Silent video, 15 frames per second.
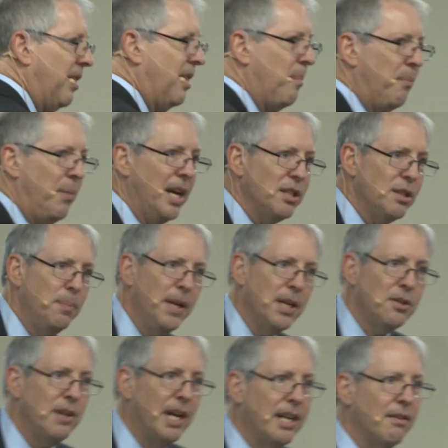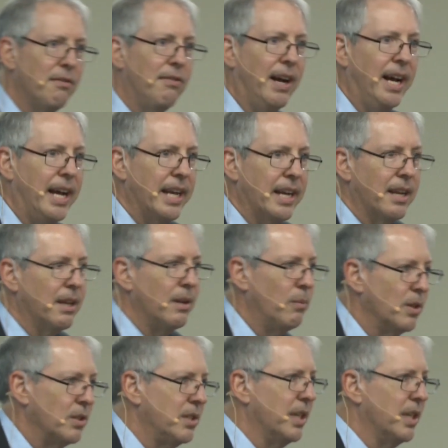the best picture I could find was